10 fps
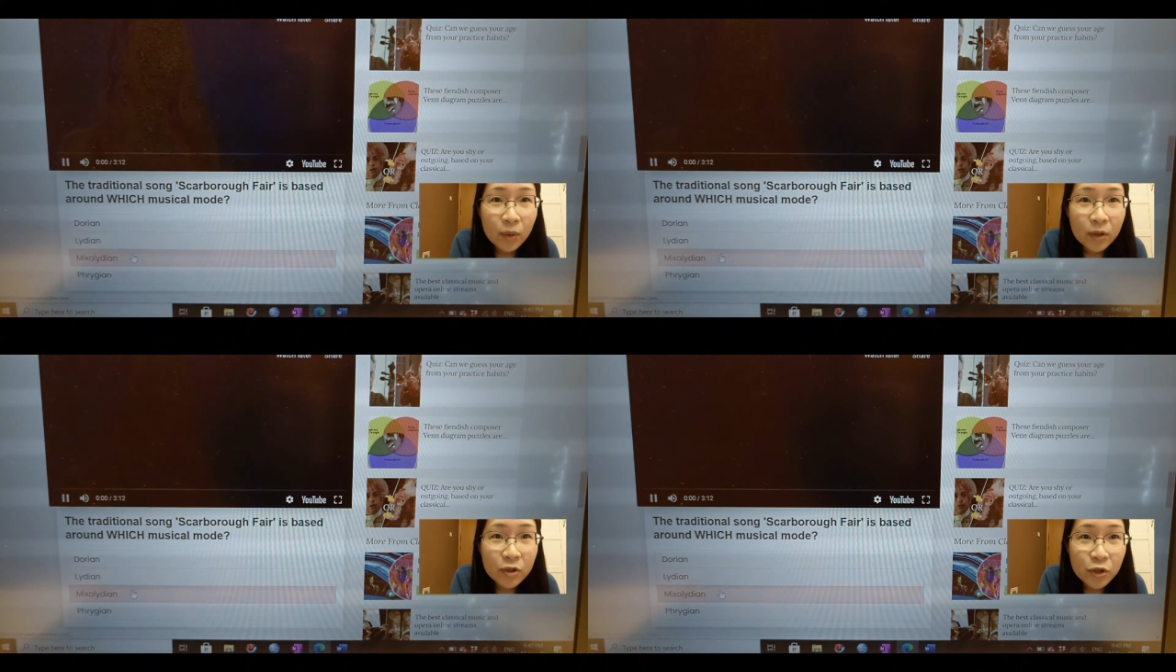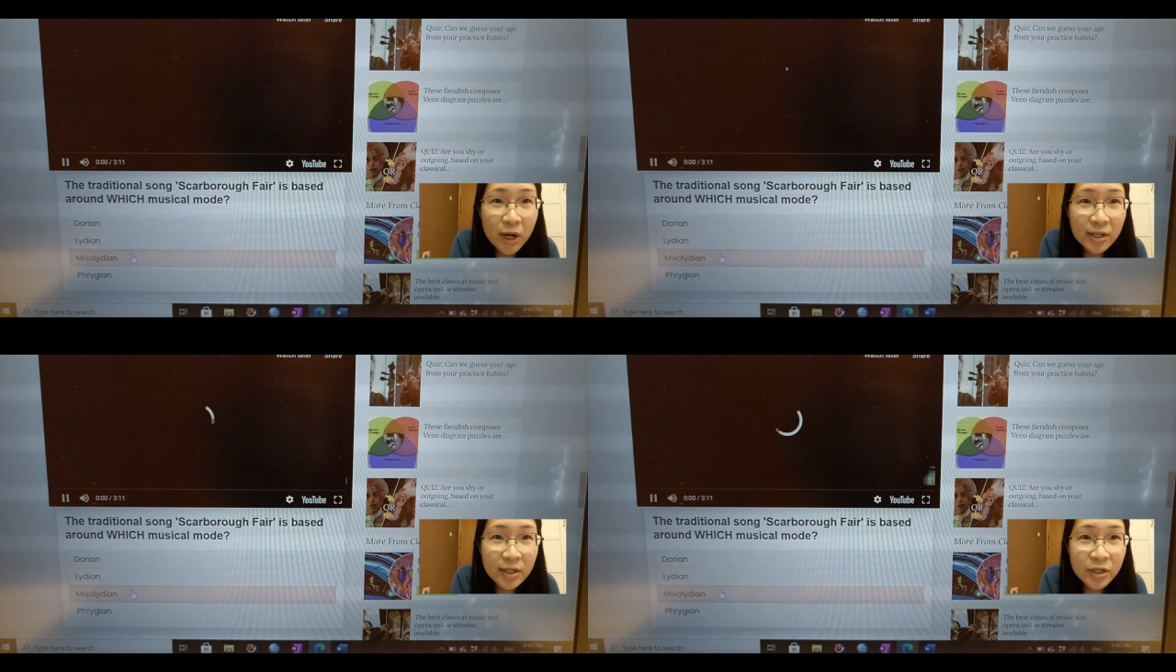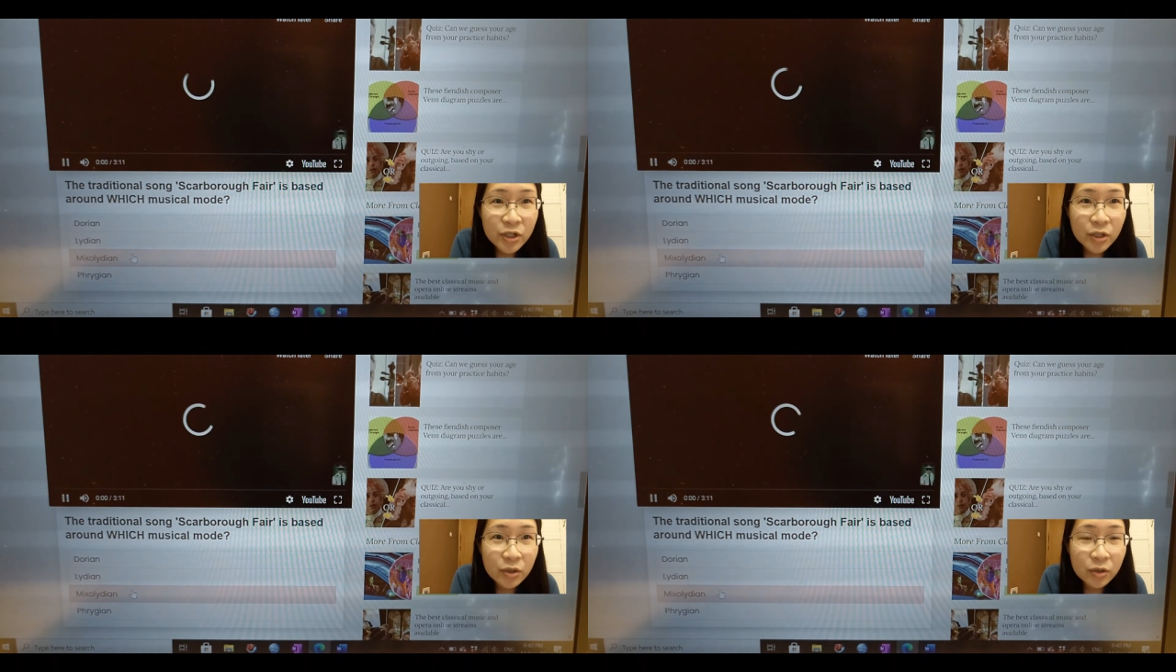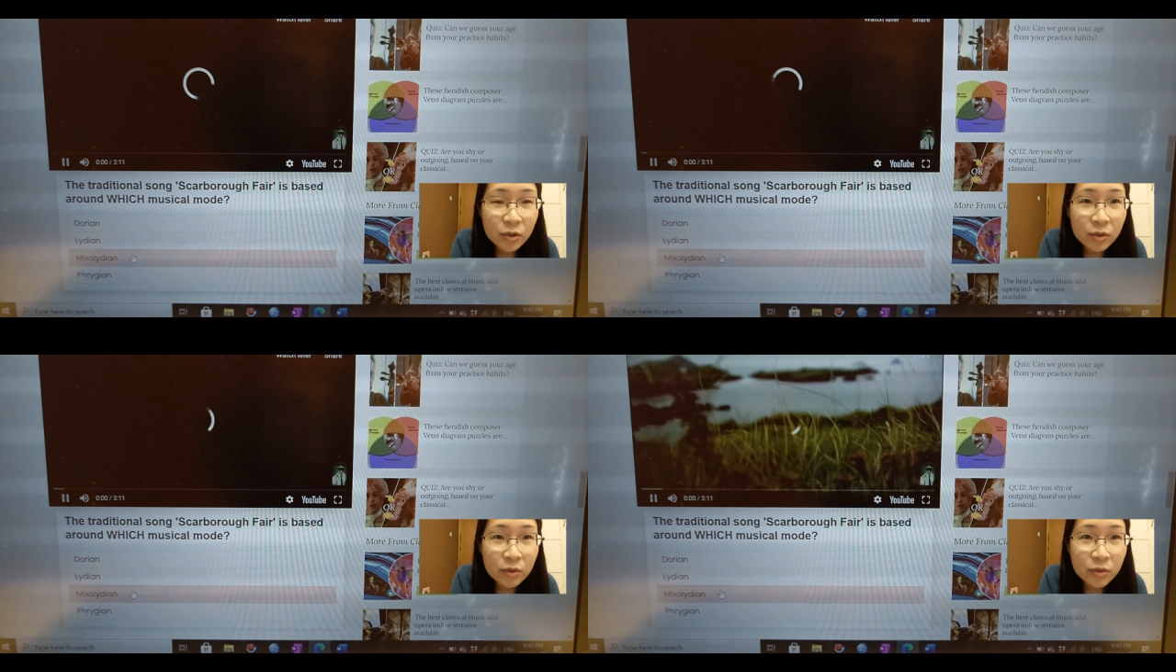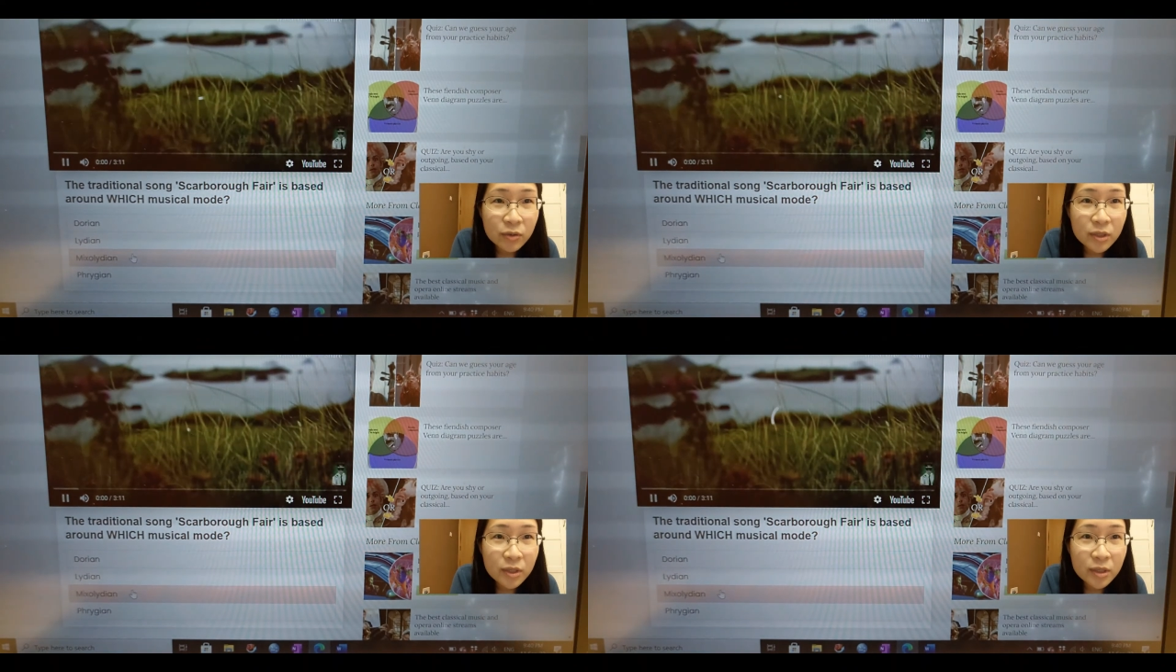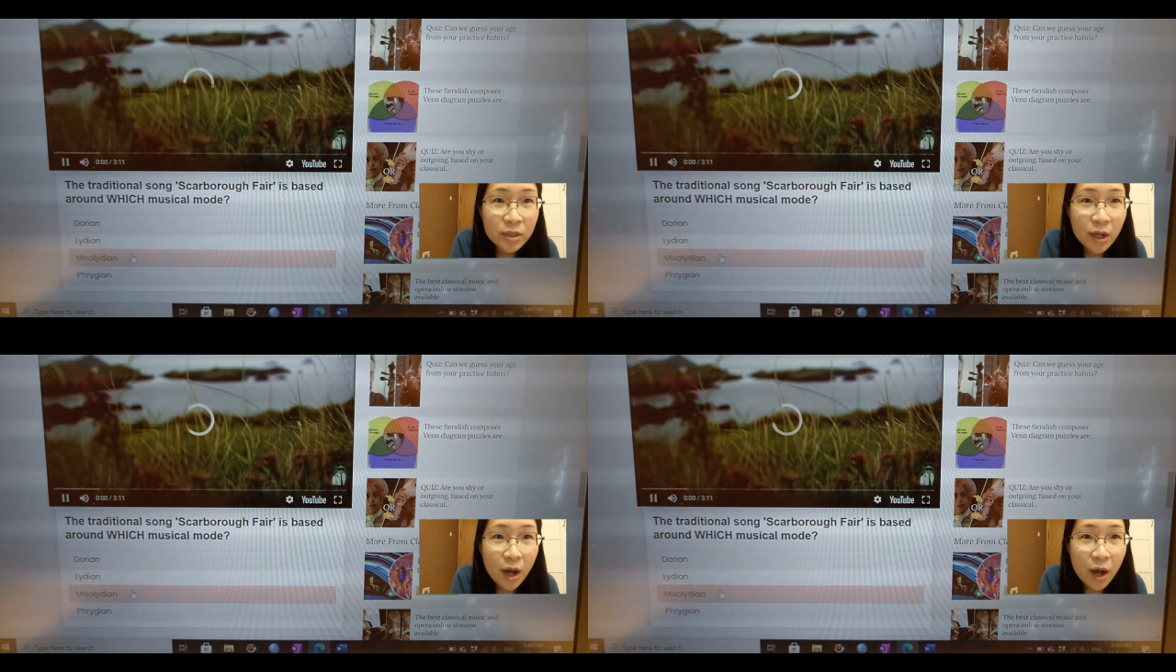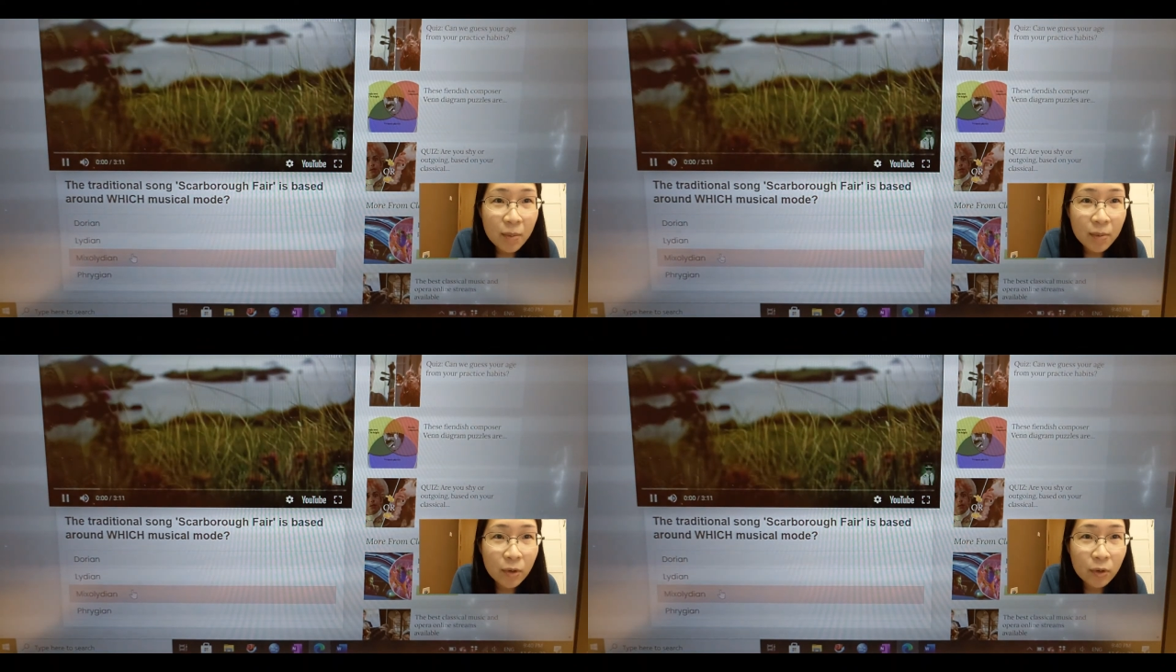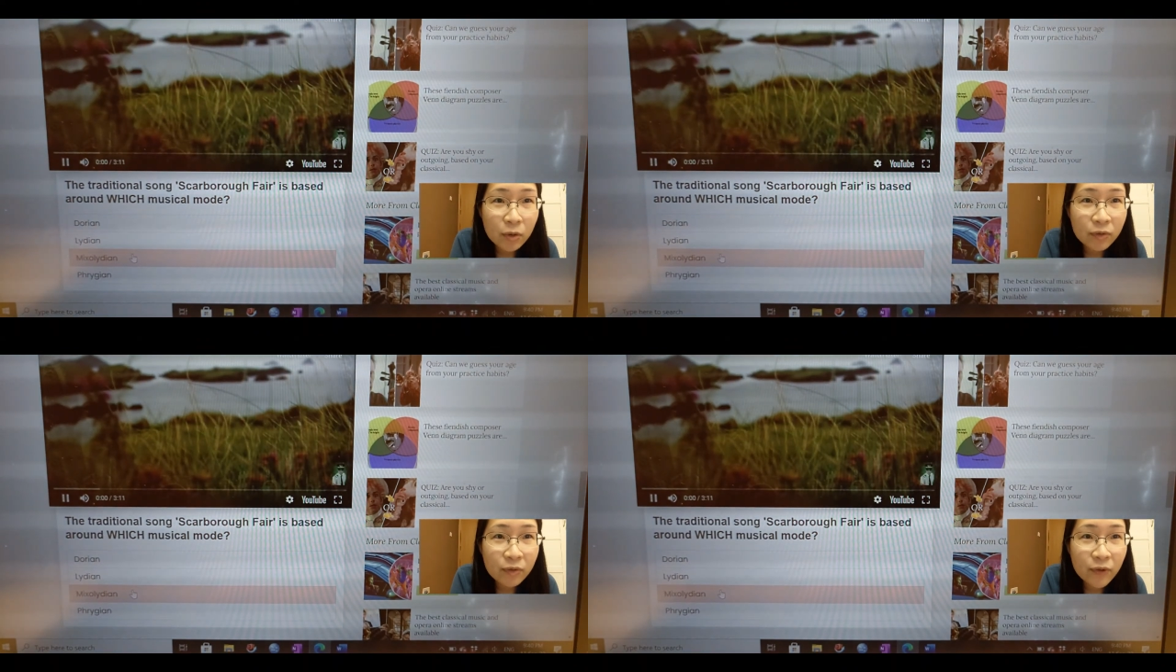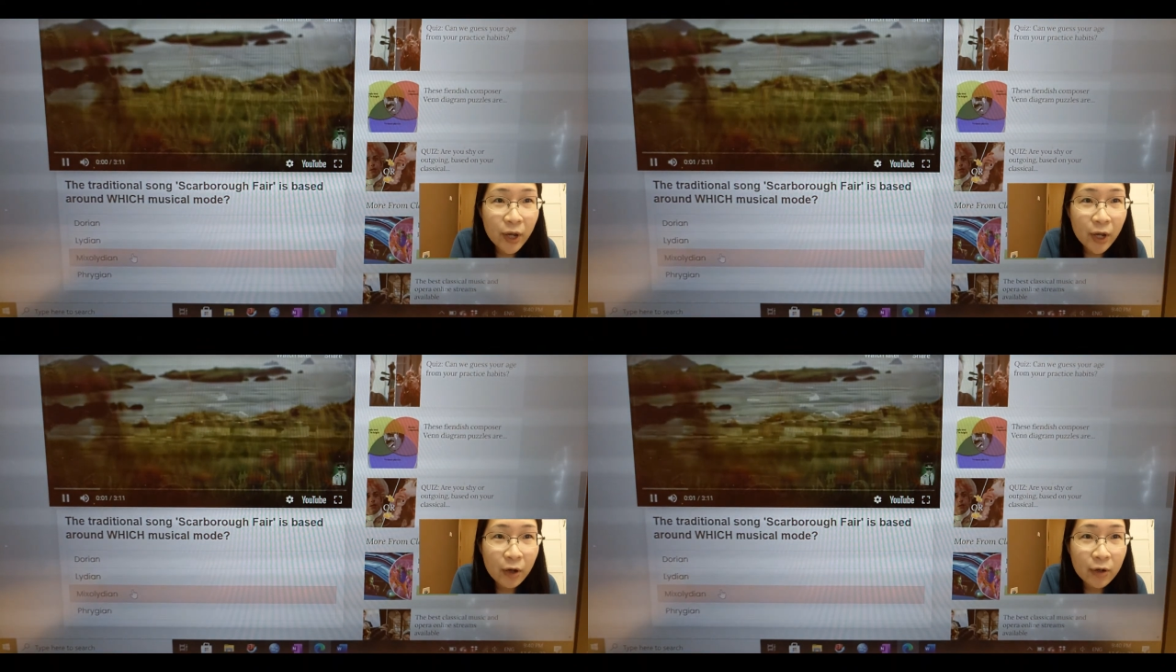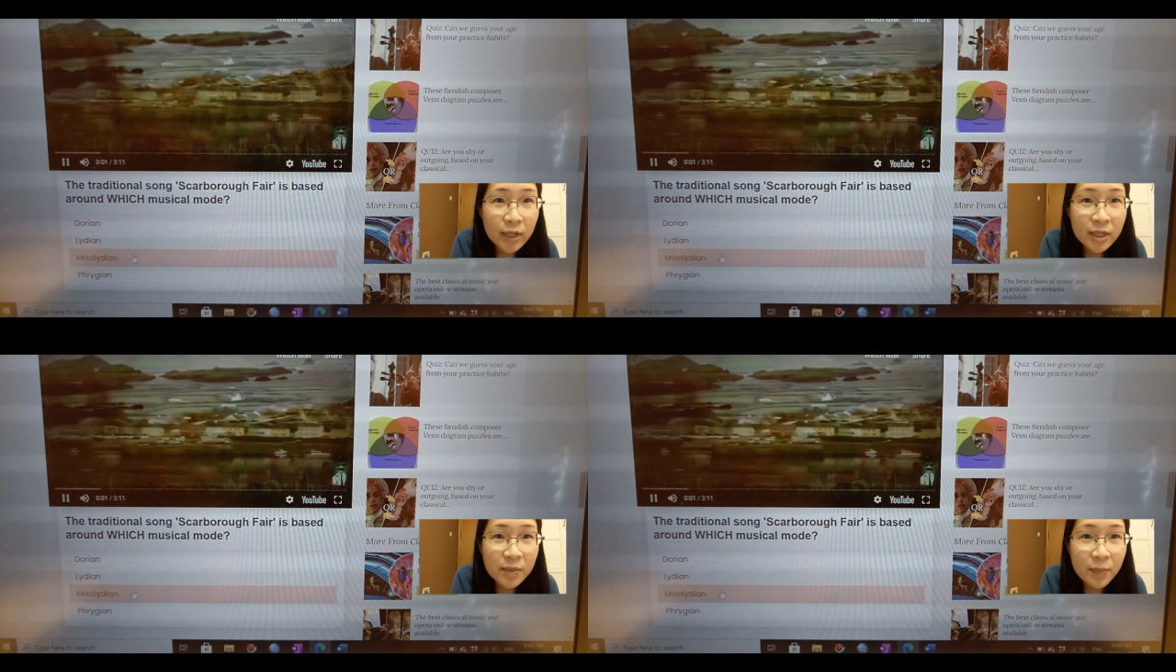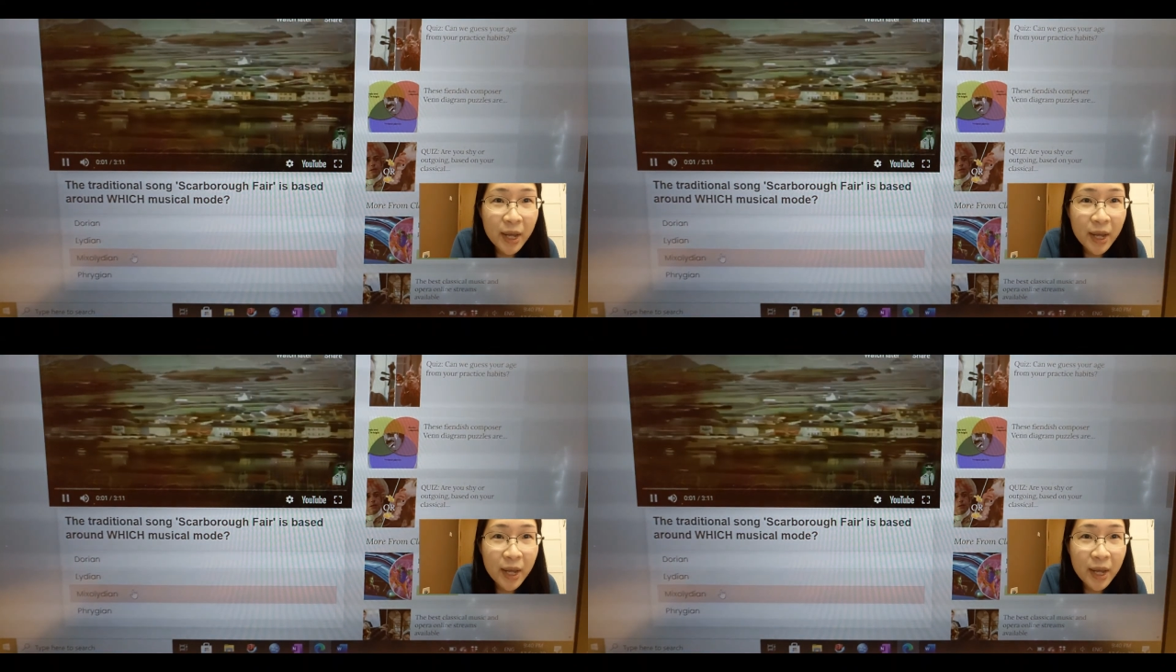The traditional Scarborough Fair is